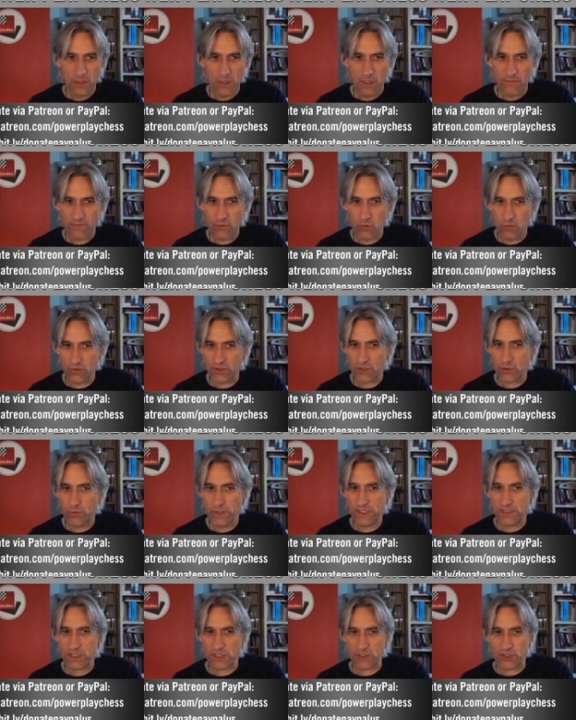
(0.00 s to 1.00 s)
Of course,
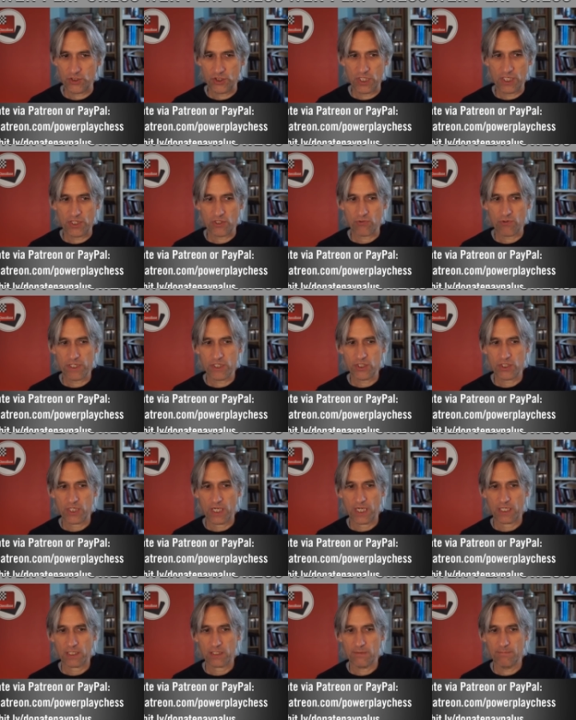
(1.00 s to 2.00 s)
queen takes g3
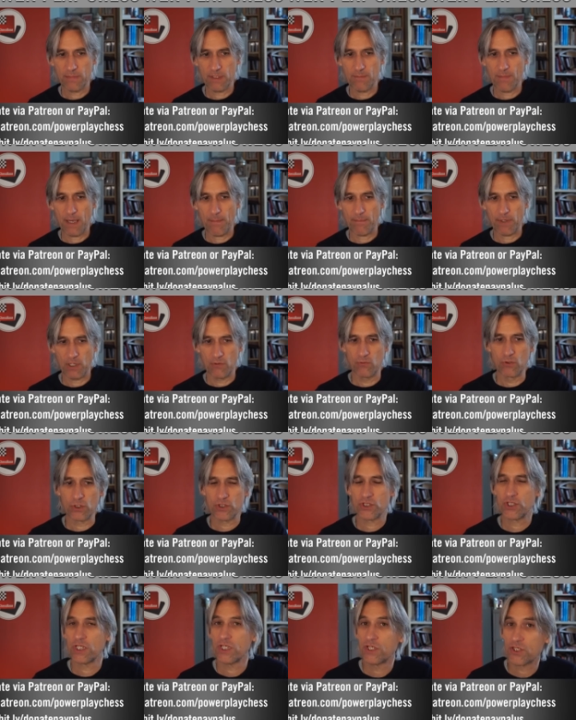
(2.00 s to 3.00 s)
check can be met by rook
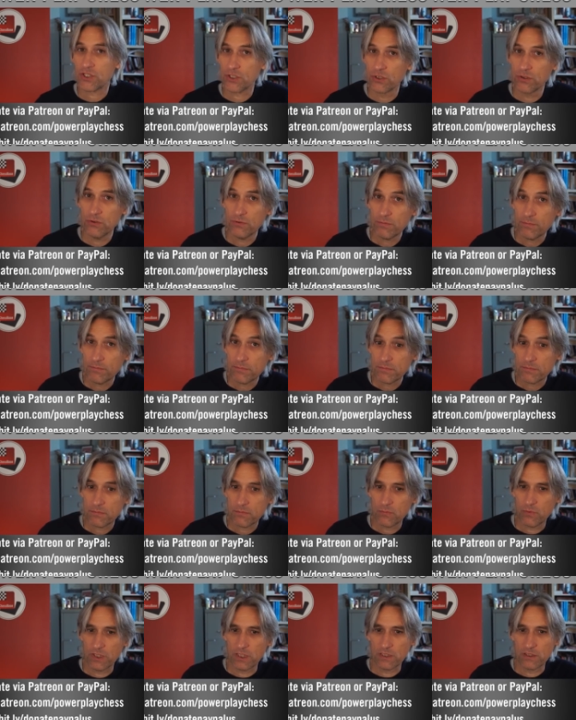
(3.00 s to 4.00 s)
g2
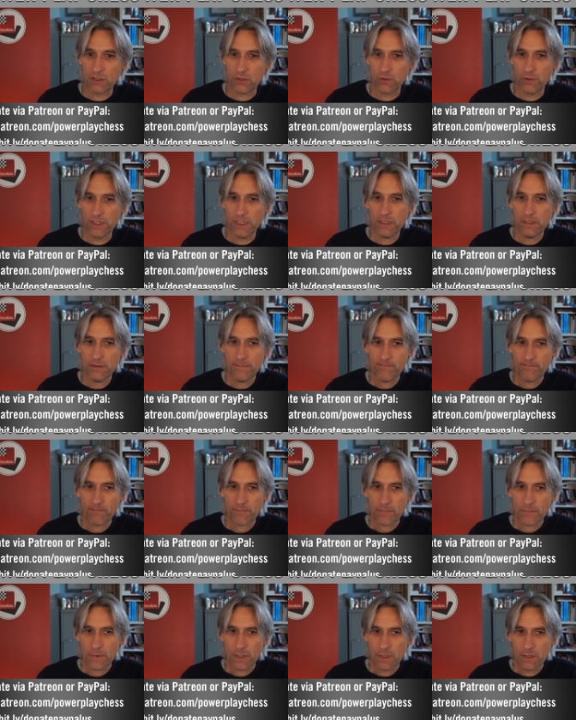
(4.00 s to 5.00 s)
winning the queen.
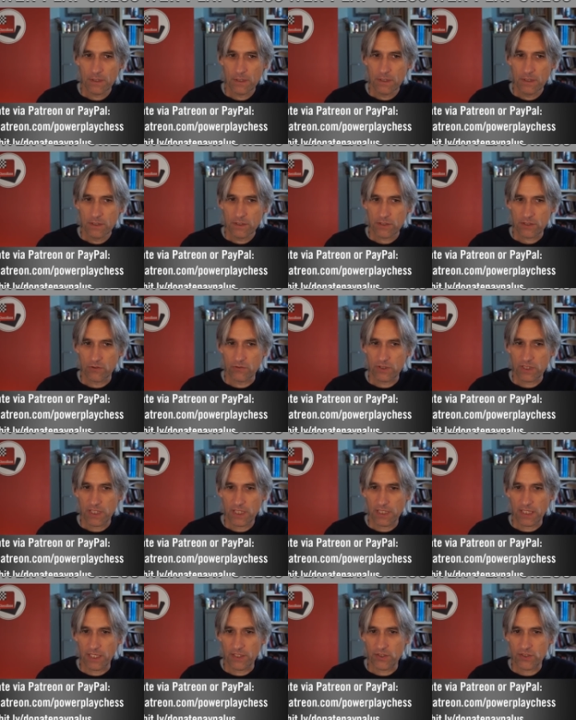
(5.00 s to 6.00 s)
So
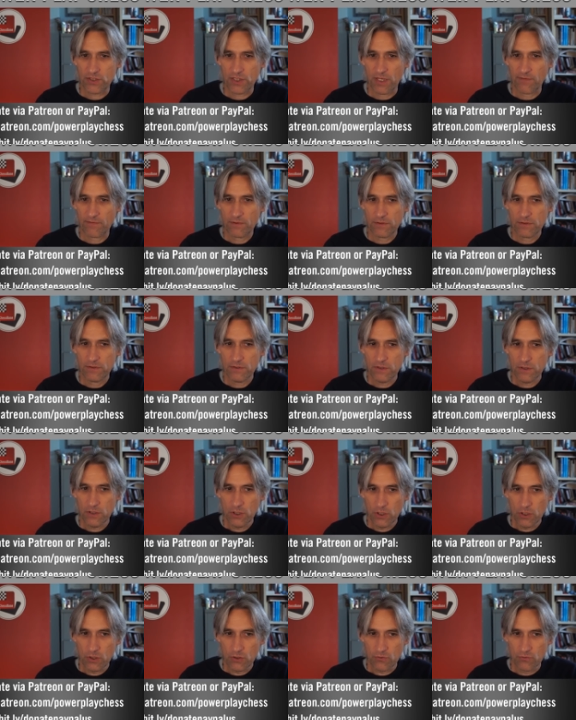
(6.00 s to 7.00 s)
king h7,
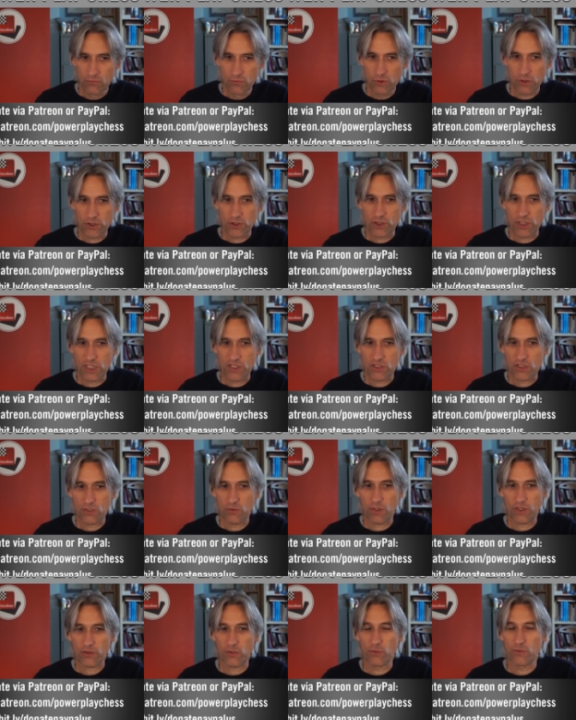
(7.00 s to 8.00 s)
rook
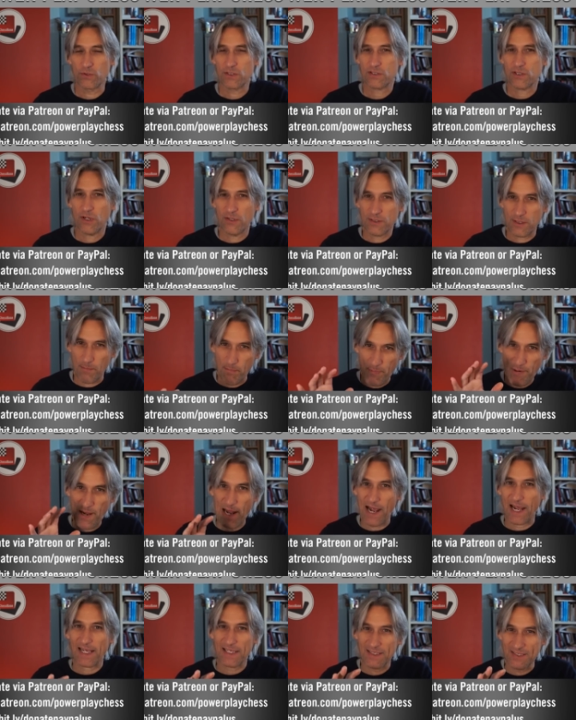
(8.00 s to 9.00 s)
g2. I thought it was time to
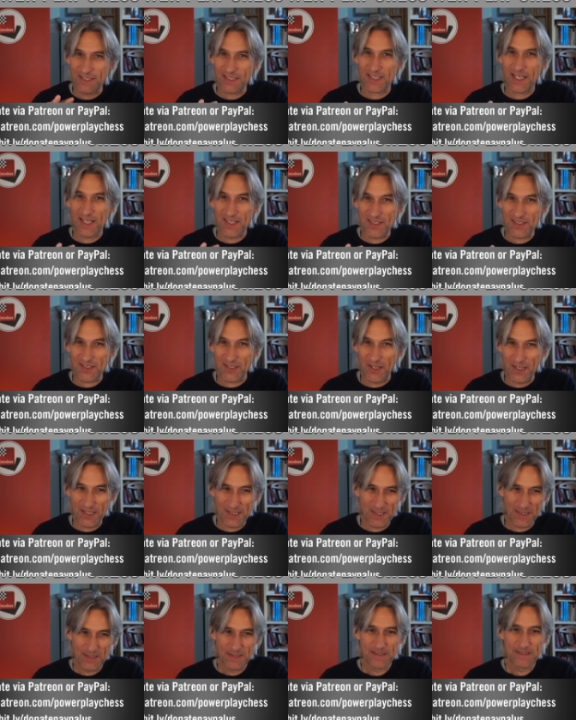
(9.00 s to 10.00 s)
pack the king side.